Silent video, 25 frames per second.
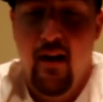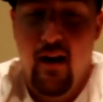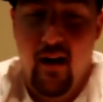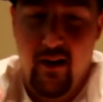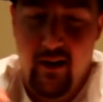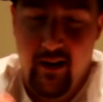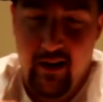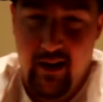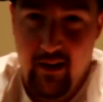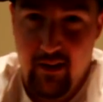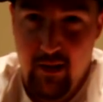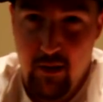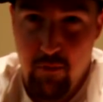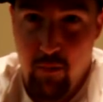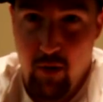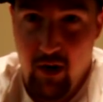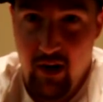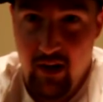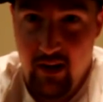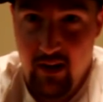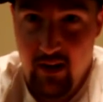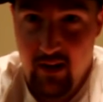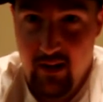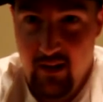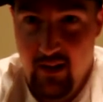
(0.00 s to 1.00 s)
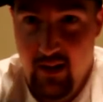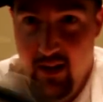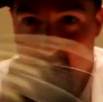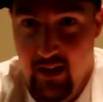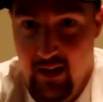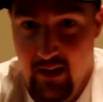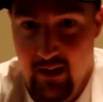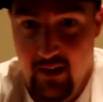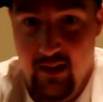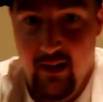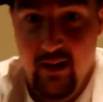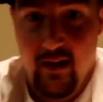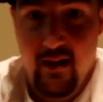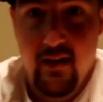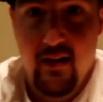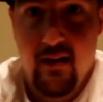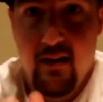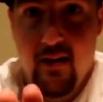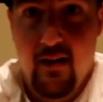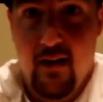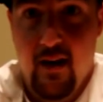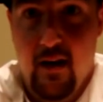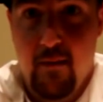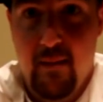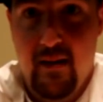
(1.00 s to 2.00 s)
I like how they break in and
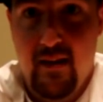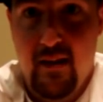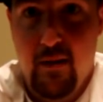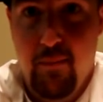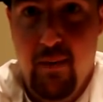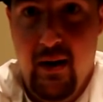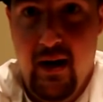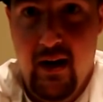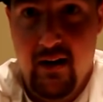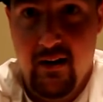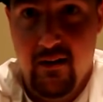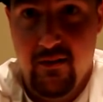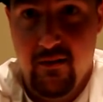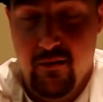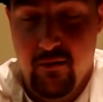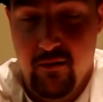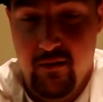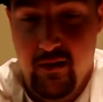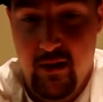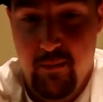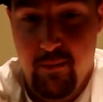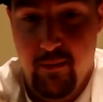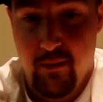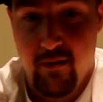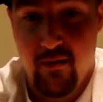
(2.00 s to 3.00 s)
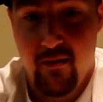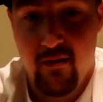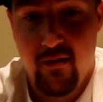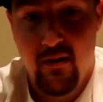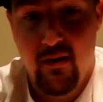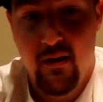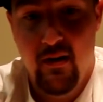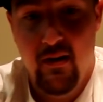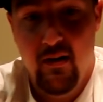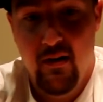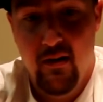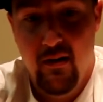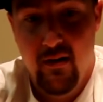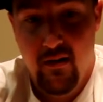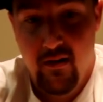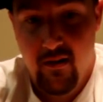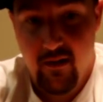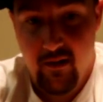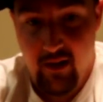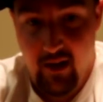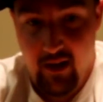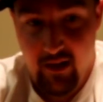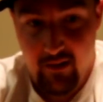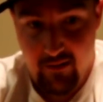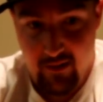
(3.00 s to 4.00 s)
kind of make the pocket a little deeper
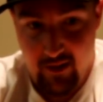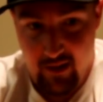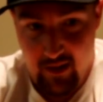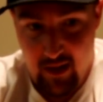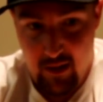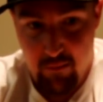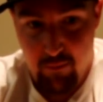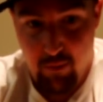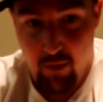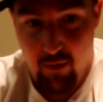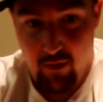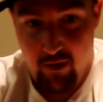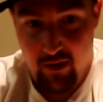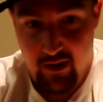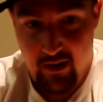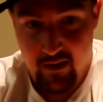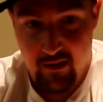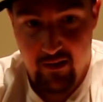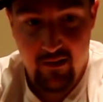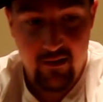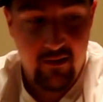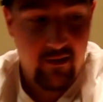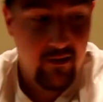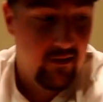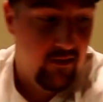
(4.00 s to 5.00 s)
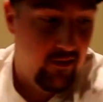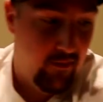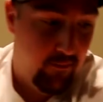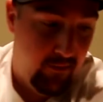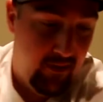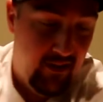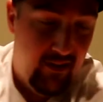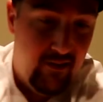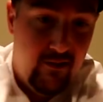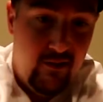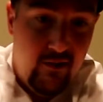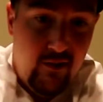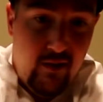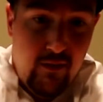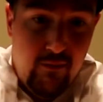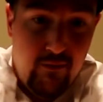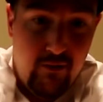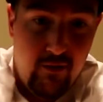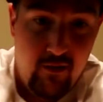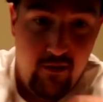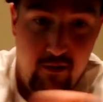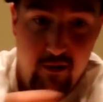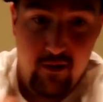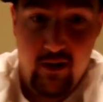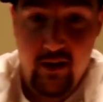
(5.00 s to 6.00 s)
as they get broken in. These
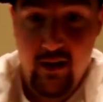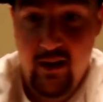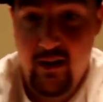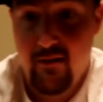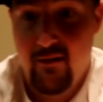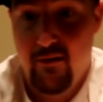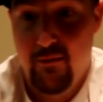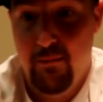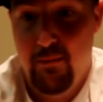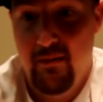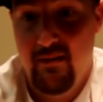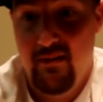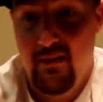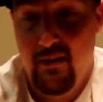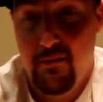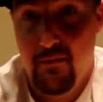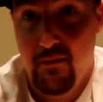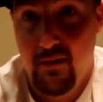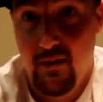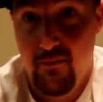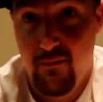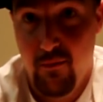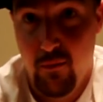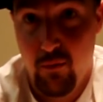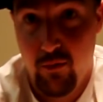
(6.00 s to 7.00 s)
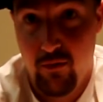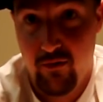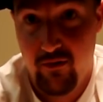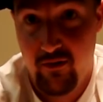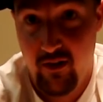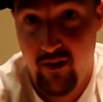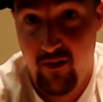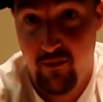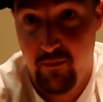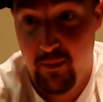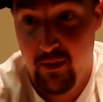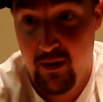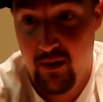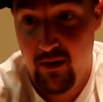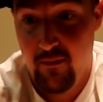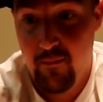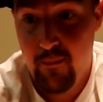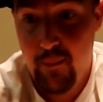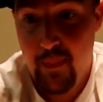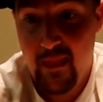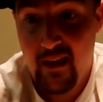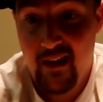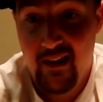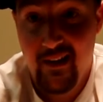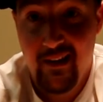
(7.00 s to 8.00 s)
gloves are cut specifically for softball.